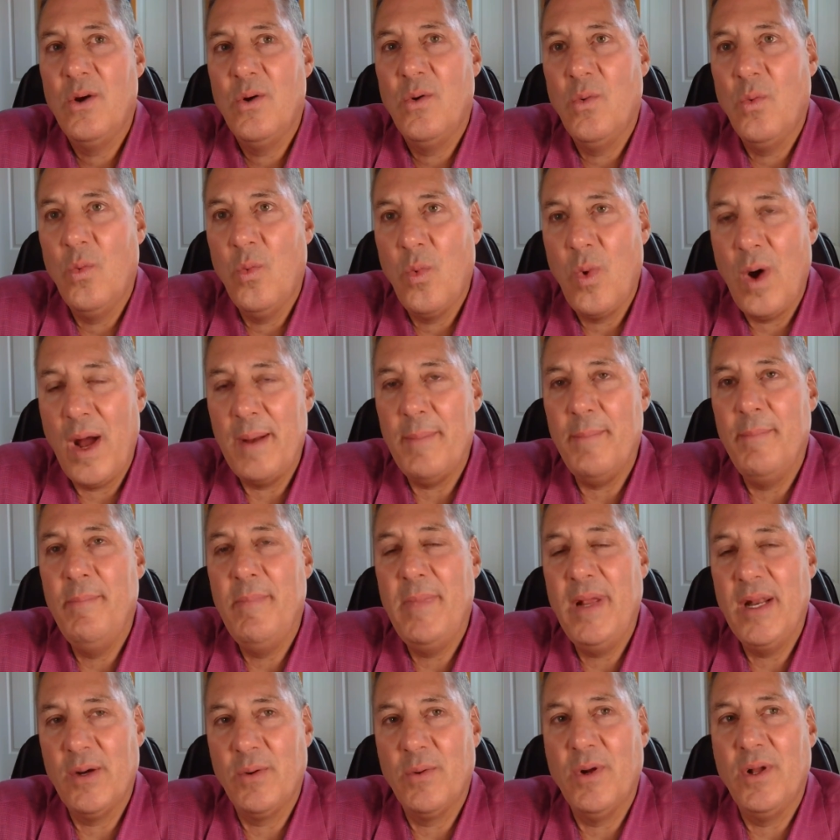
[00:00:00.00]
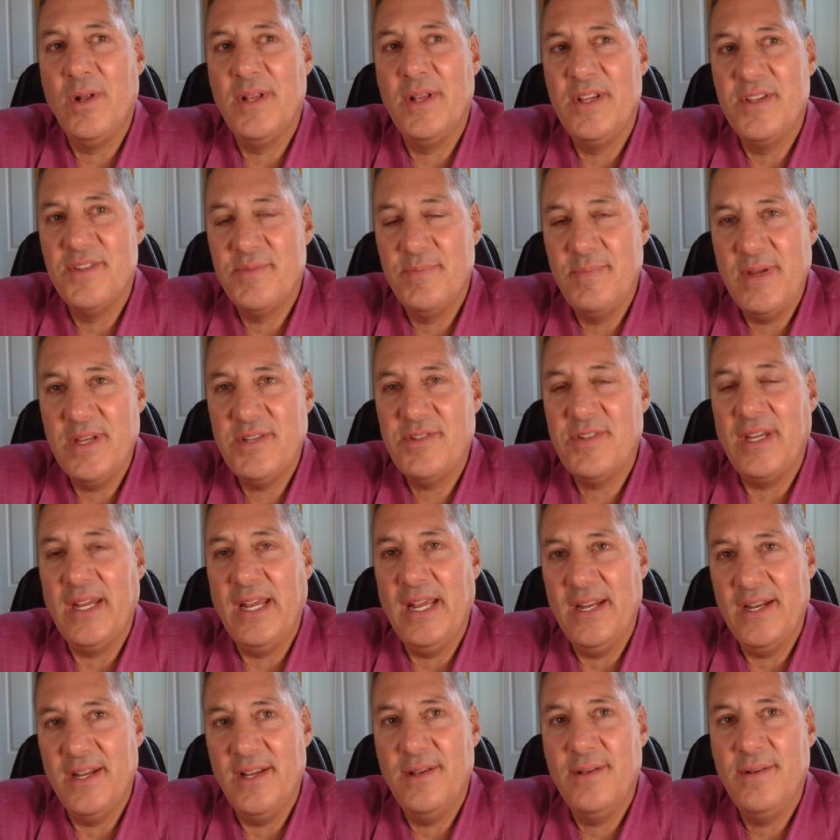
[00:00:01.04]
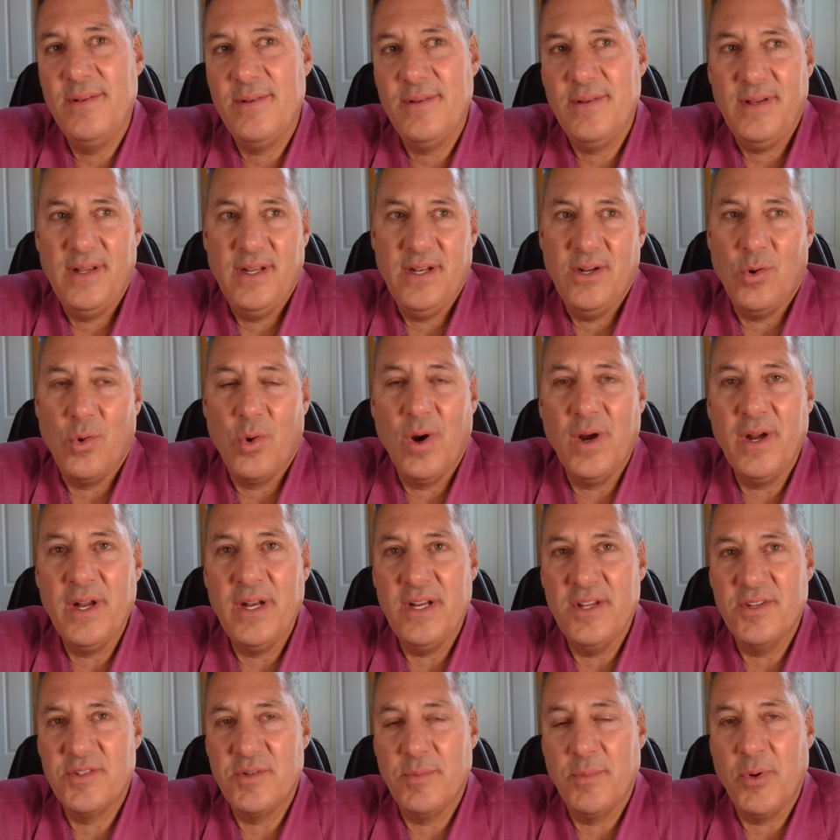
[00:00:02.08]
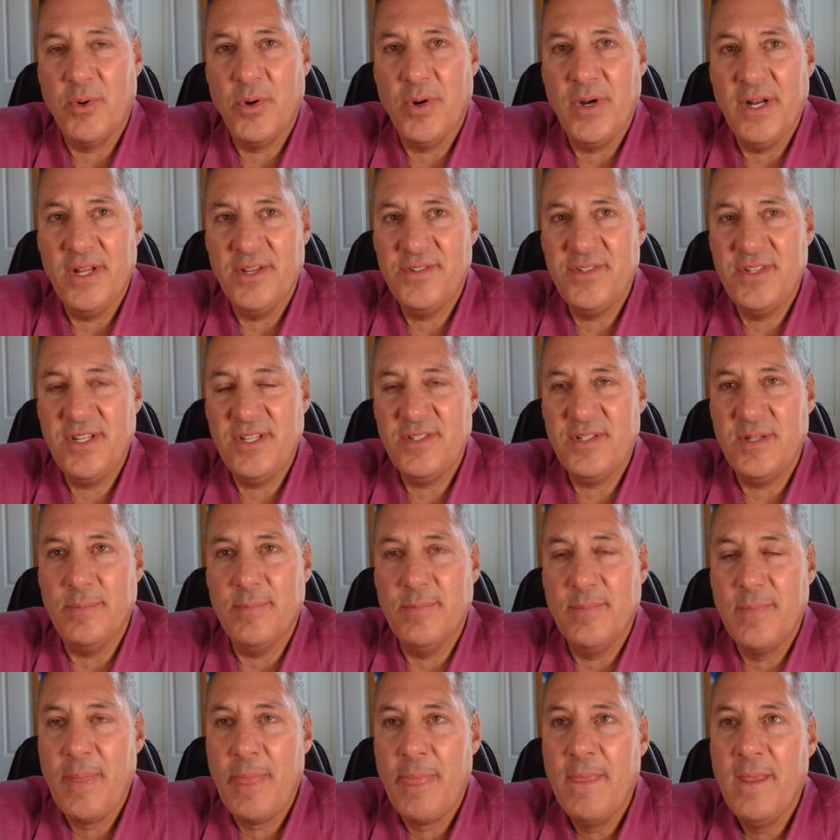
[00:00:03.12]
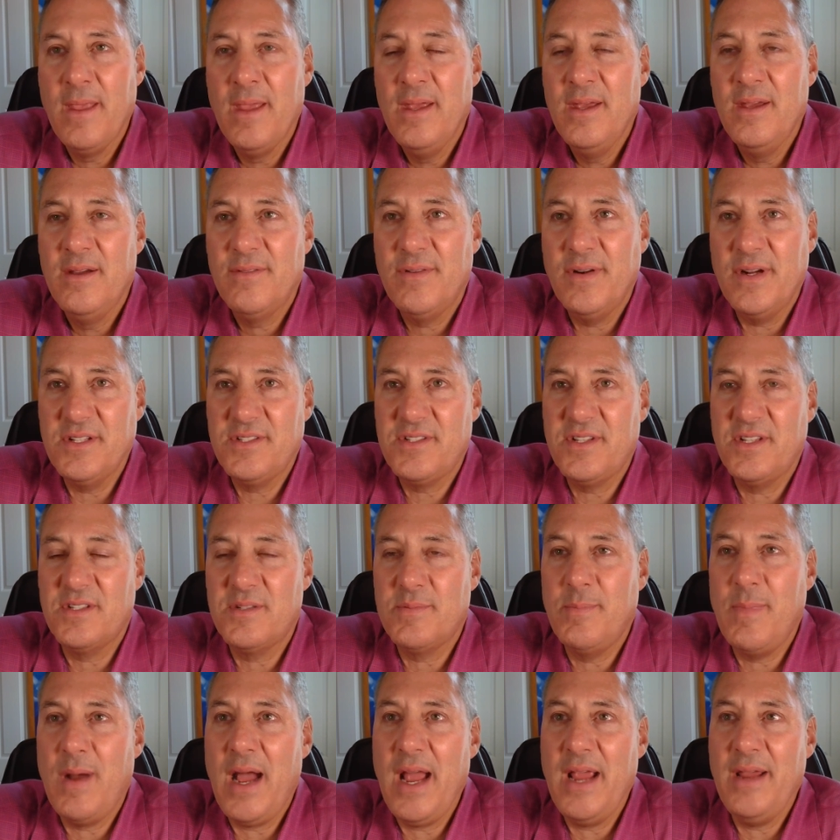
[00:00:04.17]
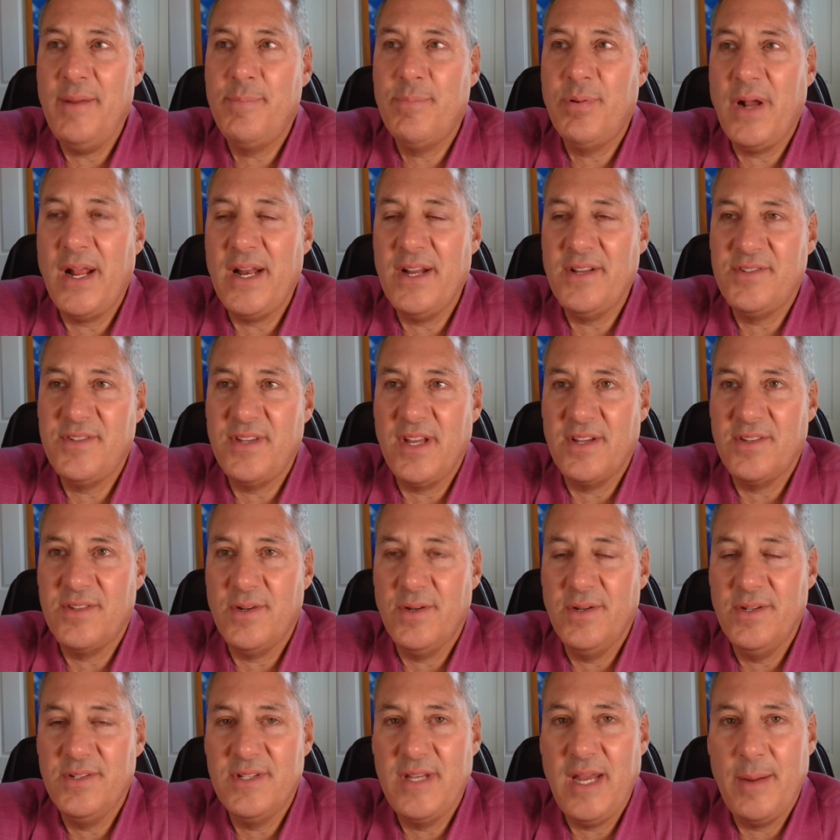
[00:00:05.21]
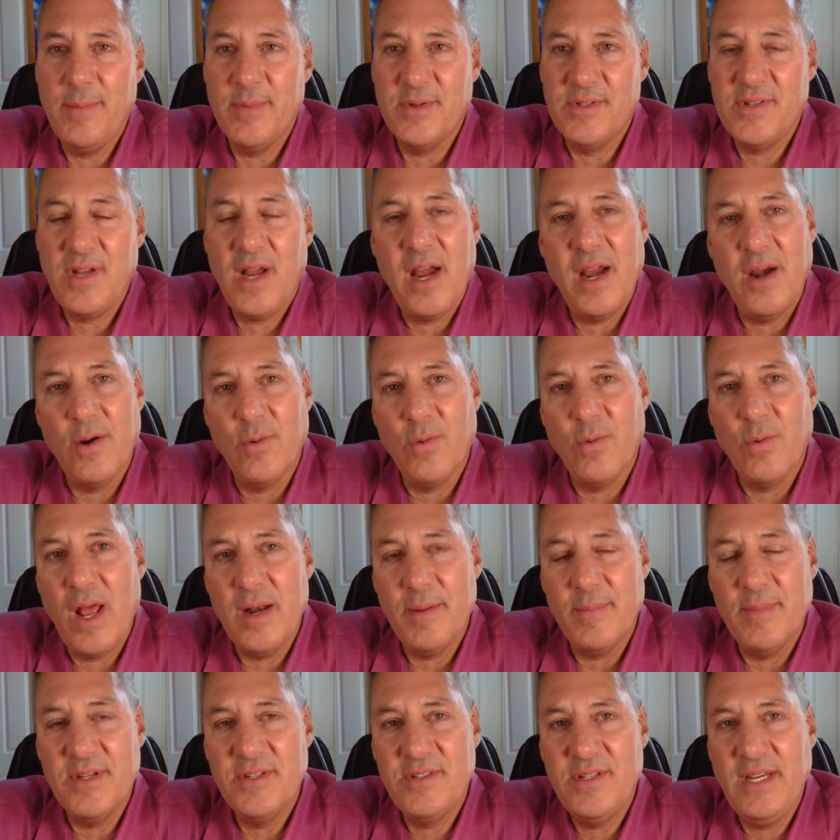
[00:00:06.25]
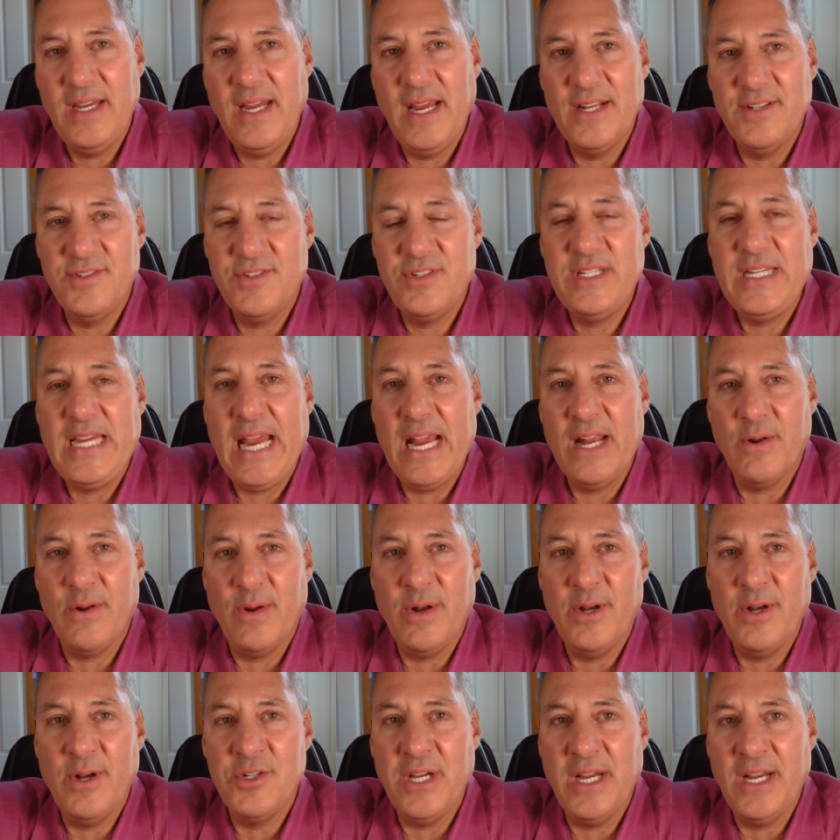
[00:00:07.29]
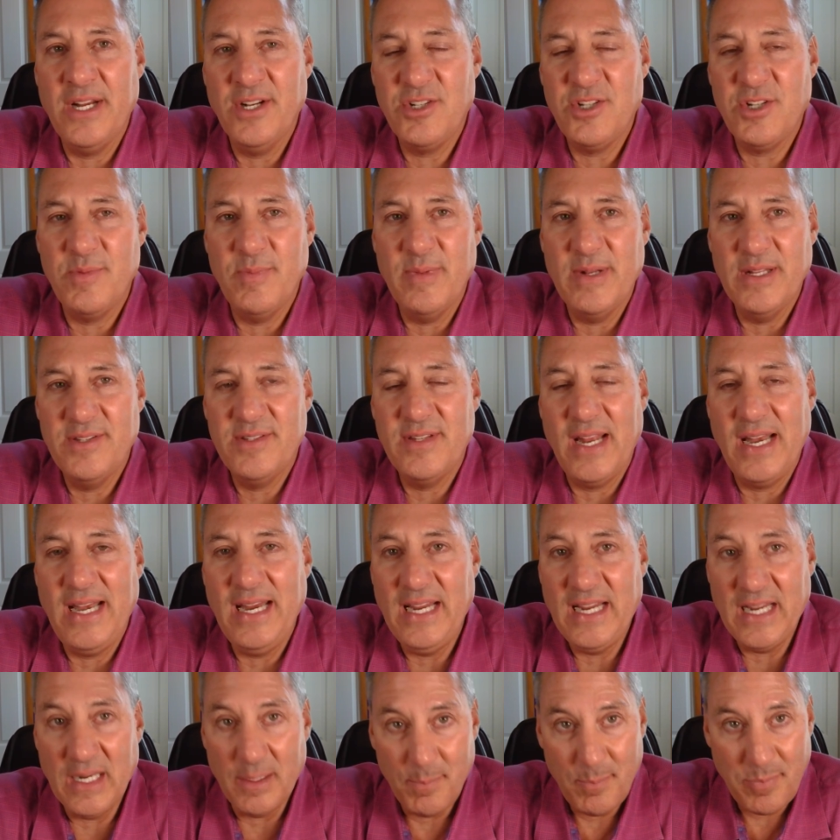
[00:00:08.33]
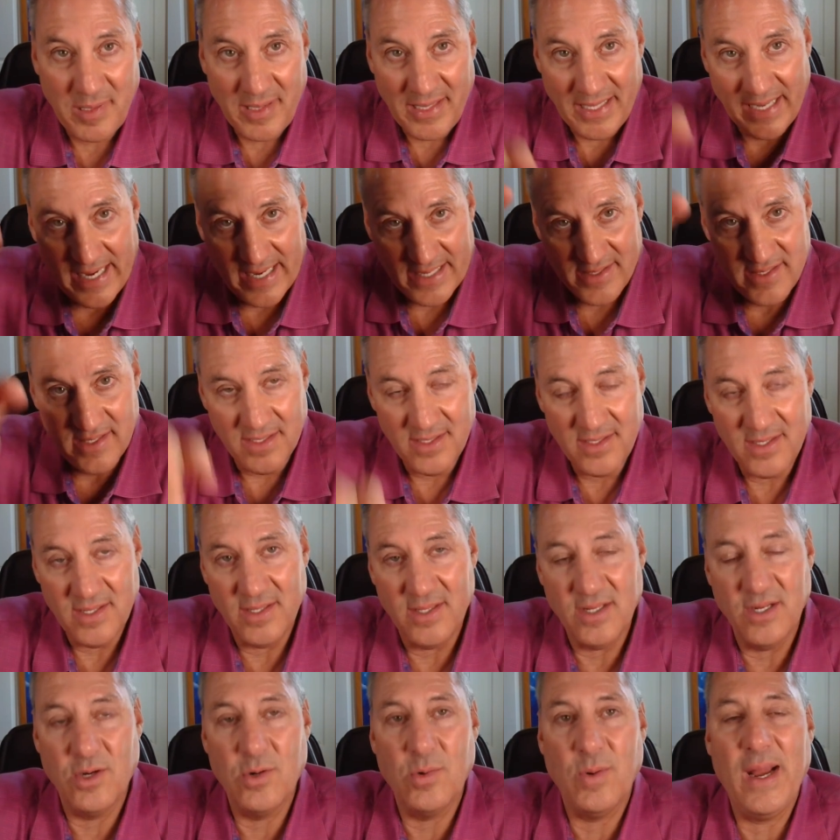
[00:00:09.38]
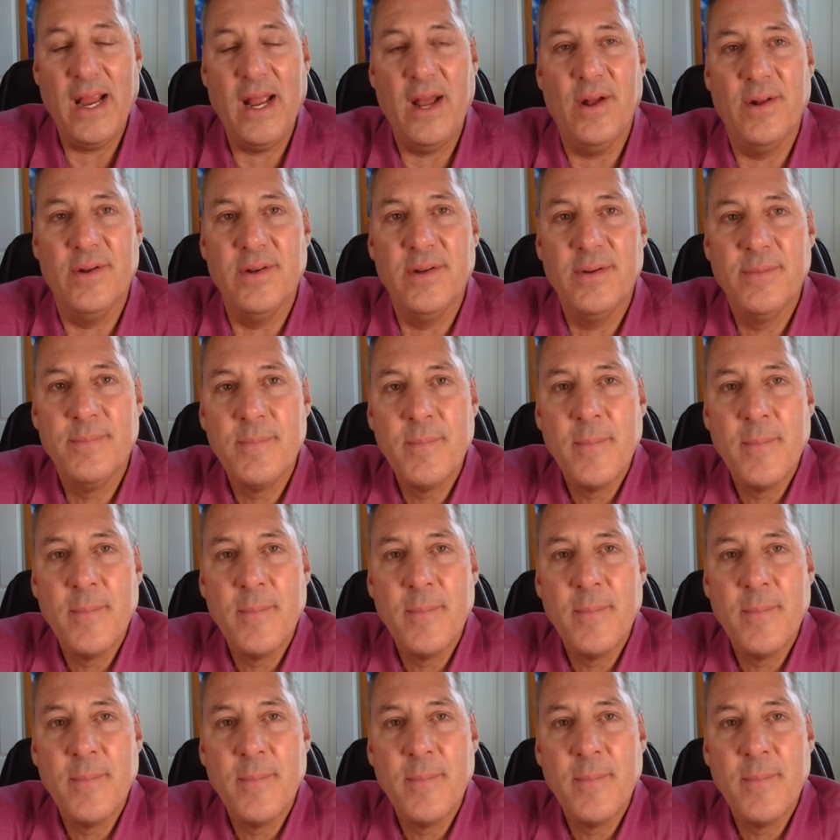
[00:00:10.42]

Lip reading: what mineral is missing in an organism or in a system. For instance, my predecessor, his name was Hieronymus, he had scalar energy instruments that he could plant into the ground.